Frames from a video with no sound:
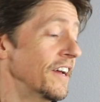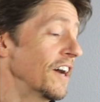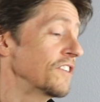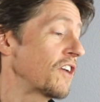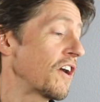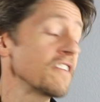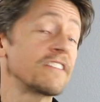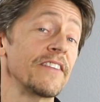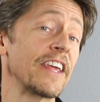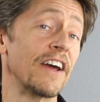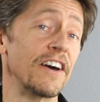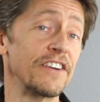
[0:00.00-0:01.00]
Atari
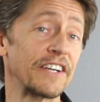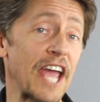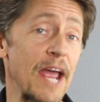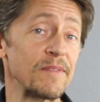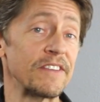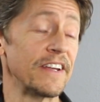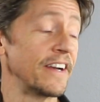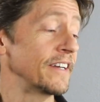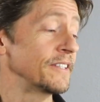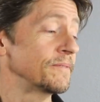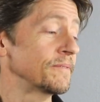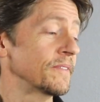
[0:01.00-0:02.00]
7800 games here.